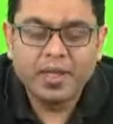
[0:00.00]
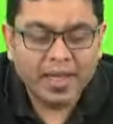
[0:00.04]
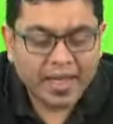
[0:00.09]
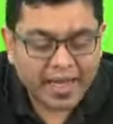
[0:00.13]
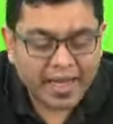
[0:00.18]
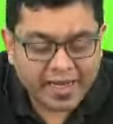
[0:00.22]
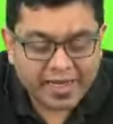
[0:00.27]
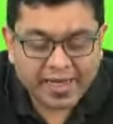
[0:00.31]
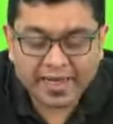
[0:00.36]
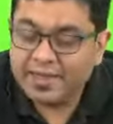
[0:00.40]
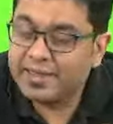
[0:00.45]

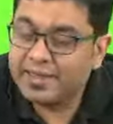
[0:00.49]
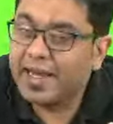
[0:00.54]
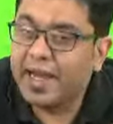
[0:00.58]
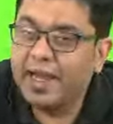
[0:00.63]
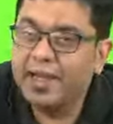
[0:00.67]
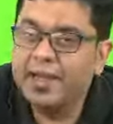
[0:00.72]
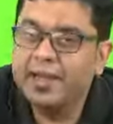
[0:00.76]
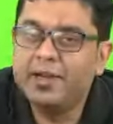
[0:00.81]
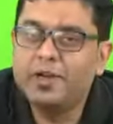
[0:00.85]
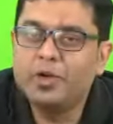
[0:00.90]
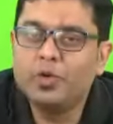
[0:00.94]
An
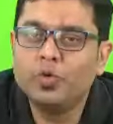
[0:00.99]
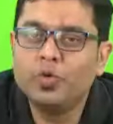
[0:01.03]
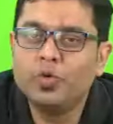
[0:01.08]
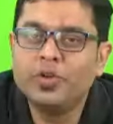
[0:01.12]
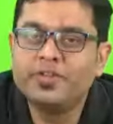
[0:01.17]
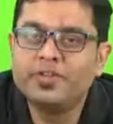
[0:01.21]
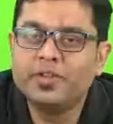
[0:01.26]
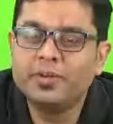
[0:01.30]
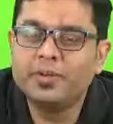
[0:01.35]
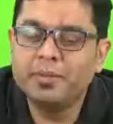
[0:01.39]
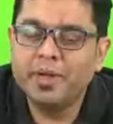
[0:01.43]
entire
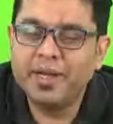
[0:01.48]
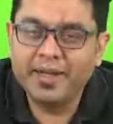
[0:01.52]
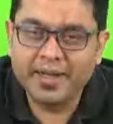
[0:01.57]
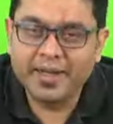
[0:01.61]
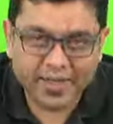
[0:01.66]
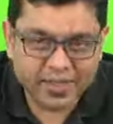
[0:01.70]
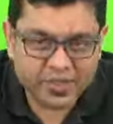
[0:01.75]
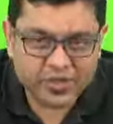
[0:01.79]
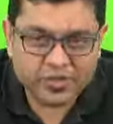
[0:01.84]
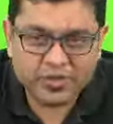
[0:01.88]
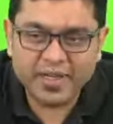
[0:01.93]
tourism
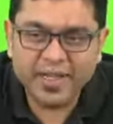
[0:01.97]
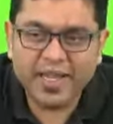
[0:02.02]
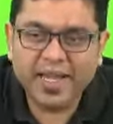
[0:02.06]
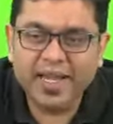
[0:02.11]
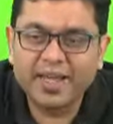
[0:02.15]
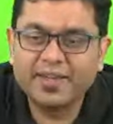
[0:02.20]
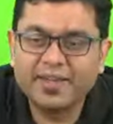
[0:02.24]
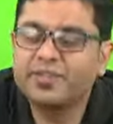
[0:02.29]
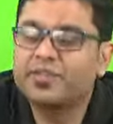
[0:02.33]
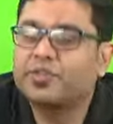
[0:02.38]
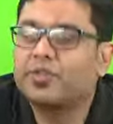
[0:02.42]
industry
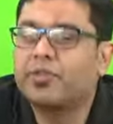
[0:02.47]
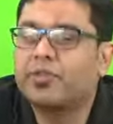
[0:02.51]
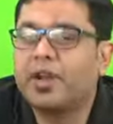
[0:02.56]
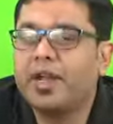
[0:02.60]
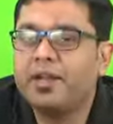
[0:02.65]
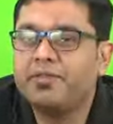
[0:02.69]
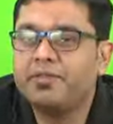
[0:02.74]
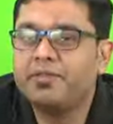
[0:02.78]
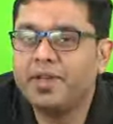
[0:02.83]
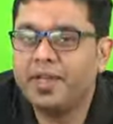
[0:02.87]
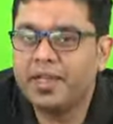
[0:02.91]
has
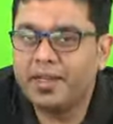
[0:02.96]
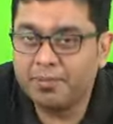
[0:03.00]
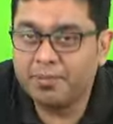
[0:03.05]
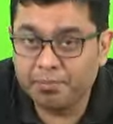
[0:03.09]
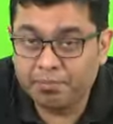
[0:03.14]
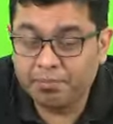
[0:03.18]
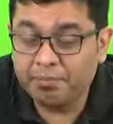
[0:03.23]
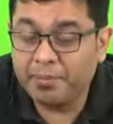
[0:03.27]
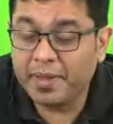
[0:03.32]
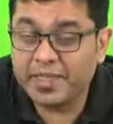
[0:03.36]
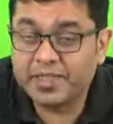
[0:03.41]
thrived
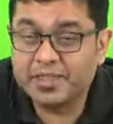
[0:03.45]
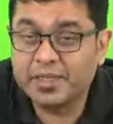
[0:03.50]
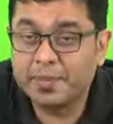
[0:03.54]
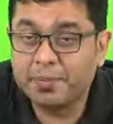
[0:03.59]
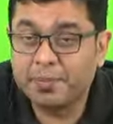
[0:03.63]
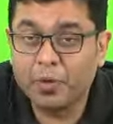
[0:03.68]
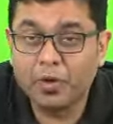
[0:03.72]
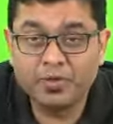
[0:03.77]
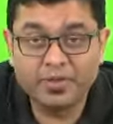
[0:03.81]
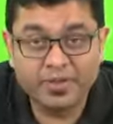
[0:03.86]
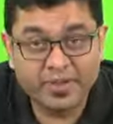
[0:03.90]
based
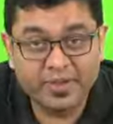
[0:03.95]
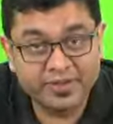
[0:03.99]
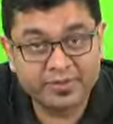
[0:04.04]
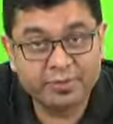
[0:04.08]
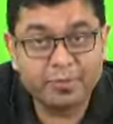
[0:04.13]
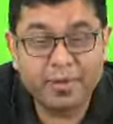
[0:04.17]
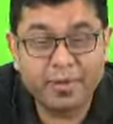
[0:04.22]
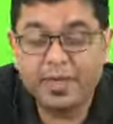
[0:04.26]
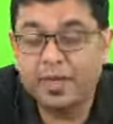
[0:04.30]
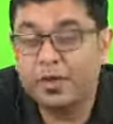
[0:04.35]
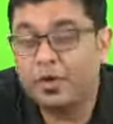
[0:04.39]
upon this
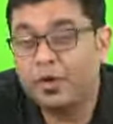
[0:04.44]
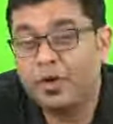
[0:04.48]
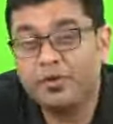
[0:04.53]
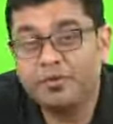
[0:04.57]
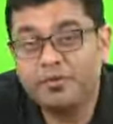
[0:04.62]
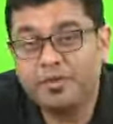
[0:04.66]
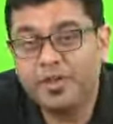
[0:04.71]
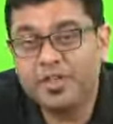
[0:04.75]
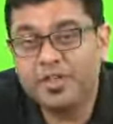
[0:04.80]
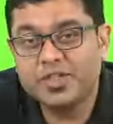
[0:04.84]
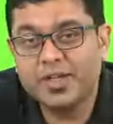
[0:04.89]
particular
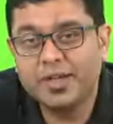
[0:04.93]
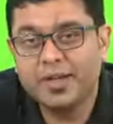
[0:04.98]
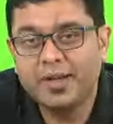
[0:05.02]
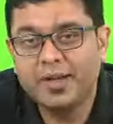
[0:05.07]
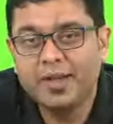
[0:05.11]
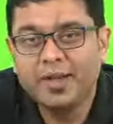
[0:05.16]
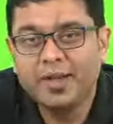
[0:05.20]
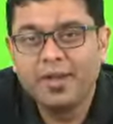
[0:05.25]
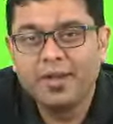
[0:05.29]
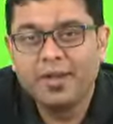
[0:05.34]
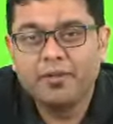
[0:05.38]
feature,
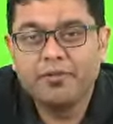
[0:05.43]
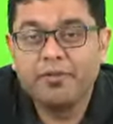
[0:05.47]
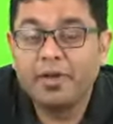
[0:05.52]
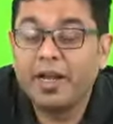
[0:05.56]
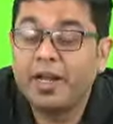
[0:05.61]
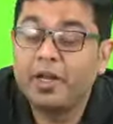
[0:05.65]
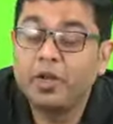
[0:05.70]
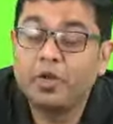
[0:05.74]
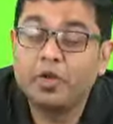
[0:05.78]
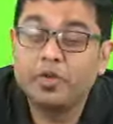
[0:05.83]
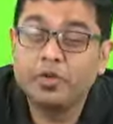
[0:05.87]
where
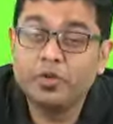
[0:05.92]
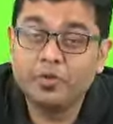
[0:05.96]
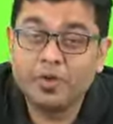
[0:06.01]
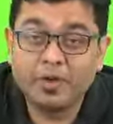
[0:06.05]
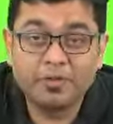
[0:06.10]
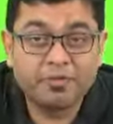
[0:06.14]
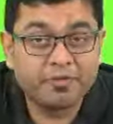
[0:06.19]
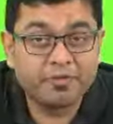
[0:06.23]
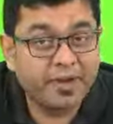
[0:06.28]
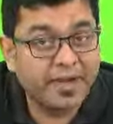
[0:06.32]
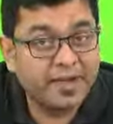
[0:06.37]
you will
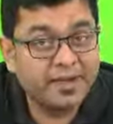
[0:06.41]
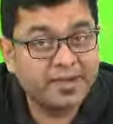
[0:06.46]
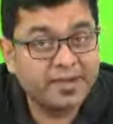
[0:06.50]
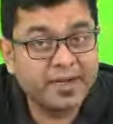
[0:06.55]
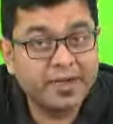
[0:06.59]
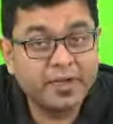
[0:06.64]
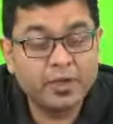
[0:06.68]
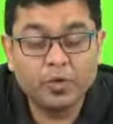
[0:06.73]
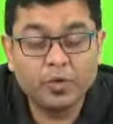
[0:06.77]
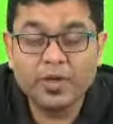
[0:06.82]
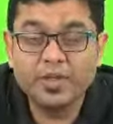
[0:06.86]
find that
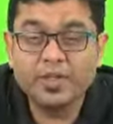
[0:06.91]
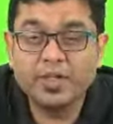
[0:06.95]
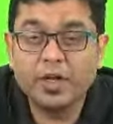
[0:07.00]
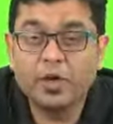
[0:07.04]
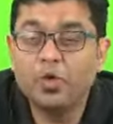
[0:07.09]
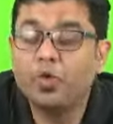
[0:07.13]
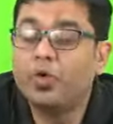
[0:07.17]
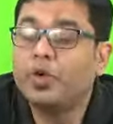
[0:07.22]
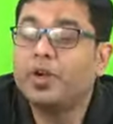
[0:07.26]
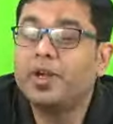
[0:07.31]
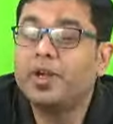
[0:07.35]
during the
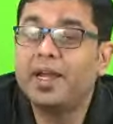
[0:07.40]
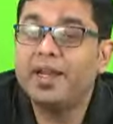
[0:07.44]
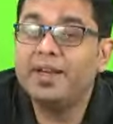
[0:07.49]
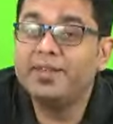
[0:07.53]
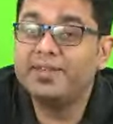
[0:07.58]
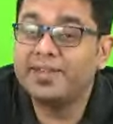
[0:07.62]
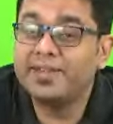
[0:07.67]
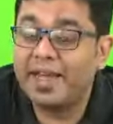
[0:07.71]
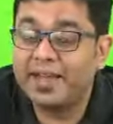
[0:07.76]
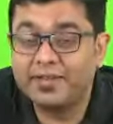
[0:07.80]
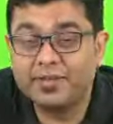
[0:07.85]
low
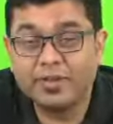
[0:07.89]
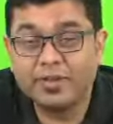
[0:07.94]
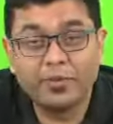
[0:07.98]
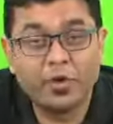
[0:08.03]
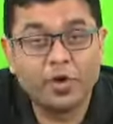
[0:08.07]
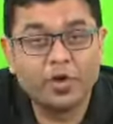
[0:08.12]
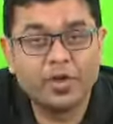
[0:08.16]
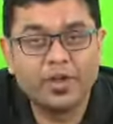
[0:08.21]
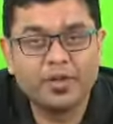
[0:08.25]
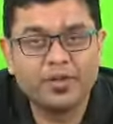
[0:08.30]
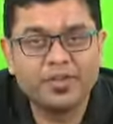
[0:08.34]
tides, as the
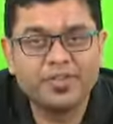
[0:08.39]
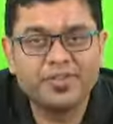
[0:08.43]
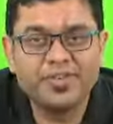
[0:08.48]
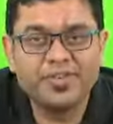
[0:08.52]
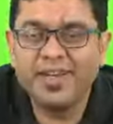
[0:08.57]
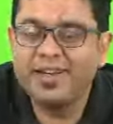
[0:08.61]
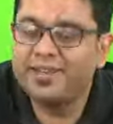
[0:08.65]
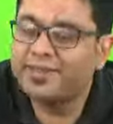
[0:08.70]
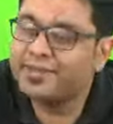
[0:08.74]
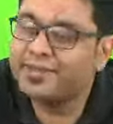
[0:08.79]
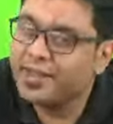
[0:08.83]
water
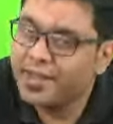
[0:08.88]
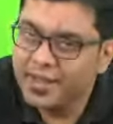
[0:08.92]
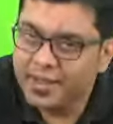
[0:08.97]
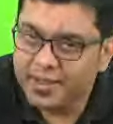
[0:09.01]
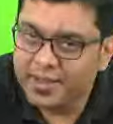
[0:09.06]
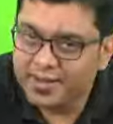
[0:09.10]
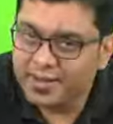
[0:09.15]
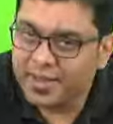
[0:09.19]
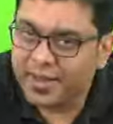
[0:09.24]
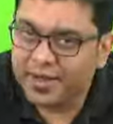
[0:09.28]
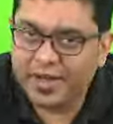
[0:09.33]
recedes,
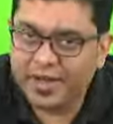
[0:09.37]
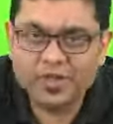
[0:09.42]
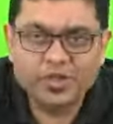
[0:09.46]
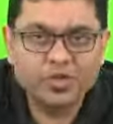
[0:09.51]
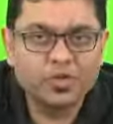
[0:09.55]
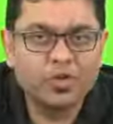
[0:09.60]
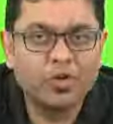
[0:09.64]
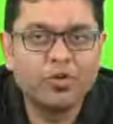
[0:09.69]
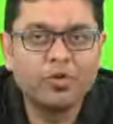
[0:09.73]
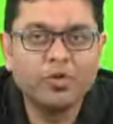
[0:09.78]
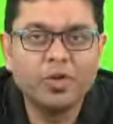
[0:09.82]
the
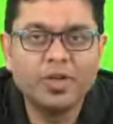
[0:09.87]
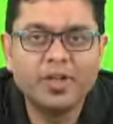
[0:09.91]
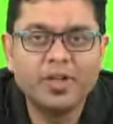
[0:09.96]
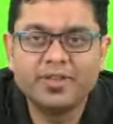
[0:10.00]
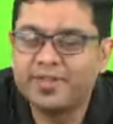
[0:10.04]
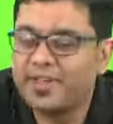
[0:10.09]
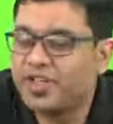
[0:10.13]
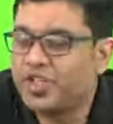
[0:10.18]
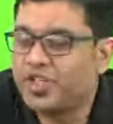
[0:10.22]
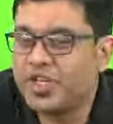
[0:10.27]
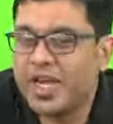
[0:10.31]
restaurant owners,
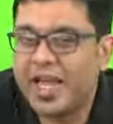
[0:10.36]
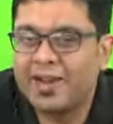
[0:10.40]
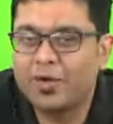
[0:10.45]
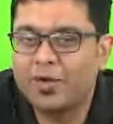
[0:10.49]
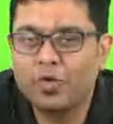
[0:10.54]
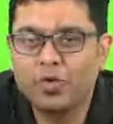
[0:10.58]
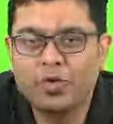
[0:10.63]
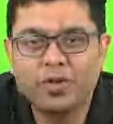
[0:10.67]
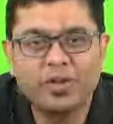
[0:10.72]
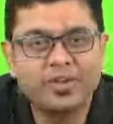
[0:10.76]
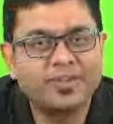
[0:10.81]
the shack
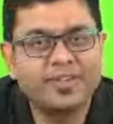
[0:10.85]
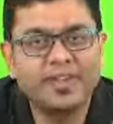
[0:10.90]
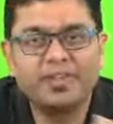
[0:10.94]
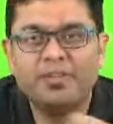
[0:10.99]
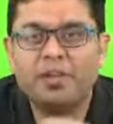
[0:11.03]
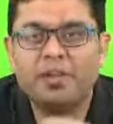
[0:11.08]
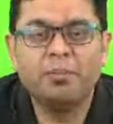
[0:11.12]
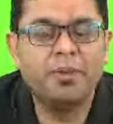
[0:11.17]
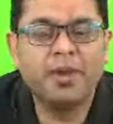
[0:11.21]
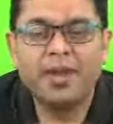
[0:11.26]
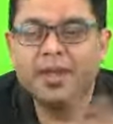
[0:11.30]
owners, they will
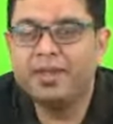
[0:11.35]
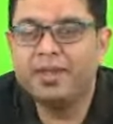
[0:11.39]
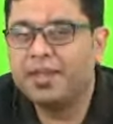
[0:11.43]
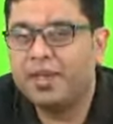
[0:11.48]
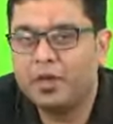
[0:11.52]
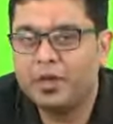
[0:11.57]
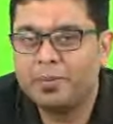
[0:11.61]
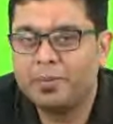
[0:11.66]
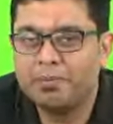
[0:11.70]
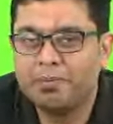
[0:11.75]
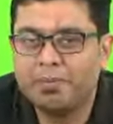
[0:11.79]
bring
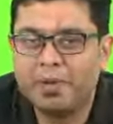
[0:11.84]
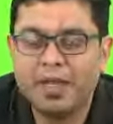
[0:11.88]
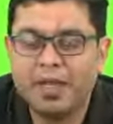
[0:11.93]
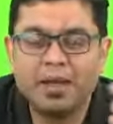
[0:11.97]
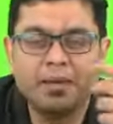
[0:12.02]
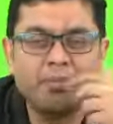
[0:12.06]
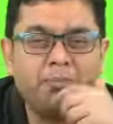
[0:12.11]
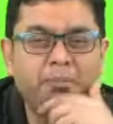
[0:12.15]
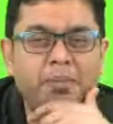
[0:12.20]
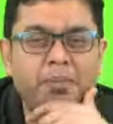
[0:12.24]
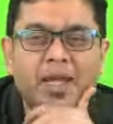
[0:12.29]
their
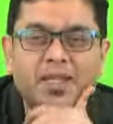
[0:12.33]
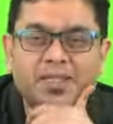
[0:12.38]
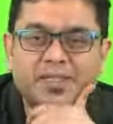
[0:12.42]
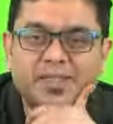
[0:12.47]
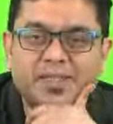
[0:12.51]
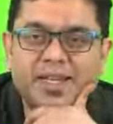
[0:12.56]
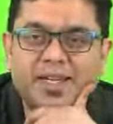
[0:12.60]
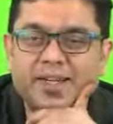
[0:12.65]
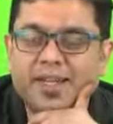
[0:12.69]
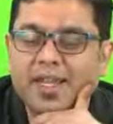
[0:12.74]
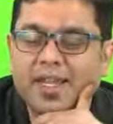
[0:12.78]

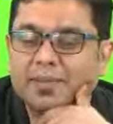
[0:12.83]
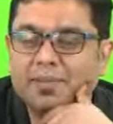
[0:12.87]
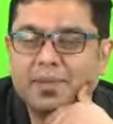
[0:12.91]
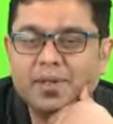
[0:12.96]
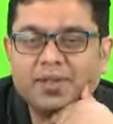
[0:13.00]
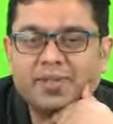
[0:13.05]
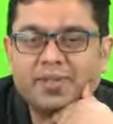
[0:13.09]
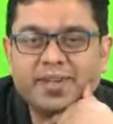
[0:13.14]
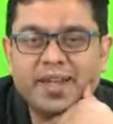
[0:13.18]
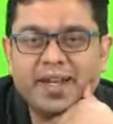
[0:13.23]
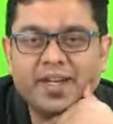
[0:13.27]
plastic
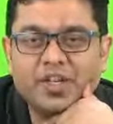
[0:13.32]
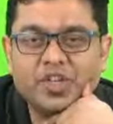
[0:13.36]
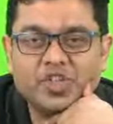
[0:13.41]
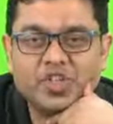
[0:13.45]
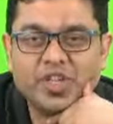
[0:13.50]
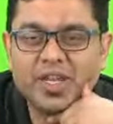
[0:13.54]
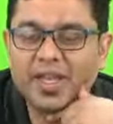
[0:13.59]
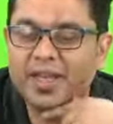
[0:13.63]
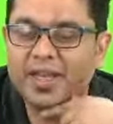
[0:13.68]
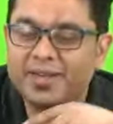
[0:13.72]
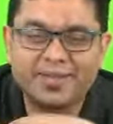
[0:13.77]
tables and
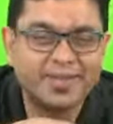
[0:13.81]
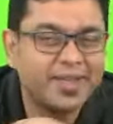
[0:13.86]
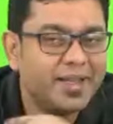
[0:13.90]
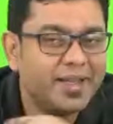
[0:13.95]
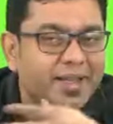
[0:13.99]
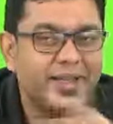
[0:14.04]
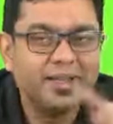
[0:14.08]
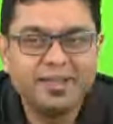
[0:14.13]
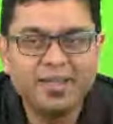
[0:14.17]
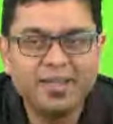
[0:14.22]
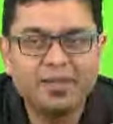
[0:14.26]
chairs.
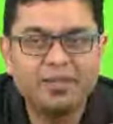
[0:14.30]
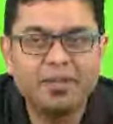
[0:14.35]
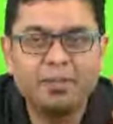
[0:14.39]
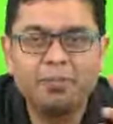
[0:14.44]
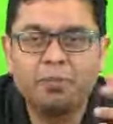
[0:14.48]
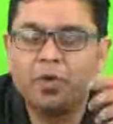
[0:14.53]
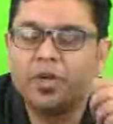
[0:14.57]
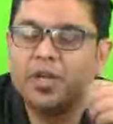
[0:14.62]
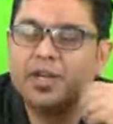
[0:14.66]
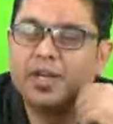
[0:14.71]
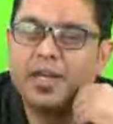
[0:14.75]
They will
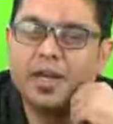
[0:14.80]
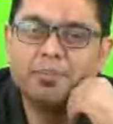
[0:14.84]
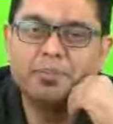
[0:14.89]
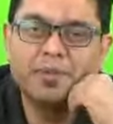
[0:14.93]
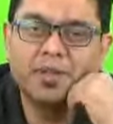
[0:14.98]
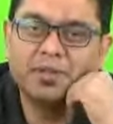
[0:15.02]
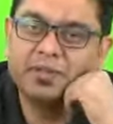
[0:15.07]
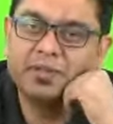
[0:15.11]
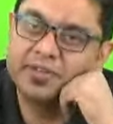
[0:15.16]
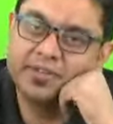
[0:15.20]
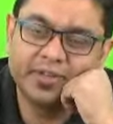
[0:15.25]
put it up.
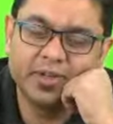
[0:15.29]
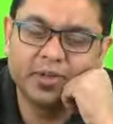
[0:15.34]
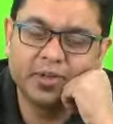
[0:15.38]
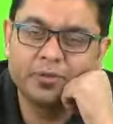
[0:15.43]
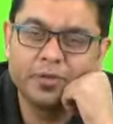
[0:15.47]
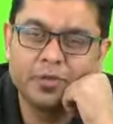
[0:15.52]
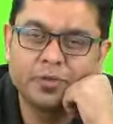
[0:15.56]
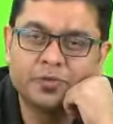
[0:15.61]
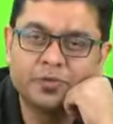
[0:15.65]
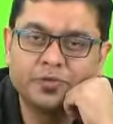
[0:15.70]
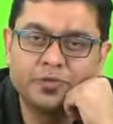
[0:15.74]
They will serve
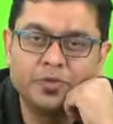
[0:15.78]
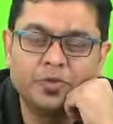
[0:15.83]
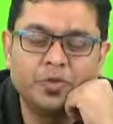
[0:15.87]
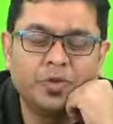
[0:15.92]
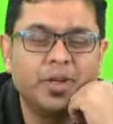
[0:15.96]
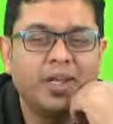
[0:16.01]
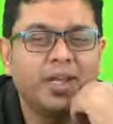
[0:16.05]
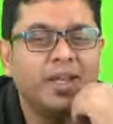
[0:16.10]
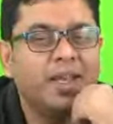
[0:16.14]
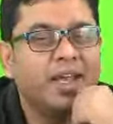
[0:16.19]
you food.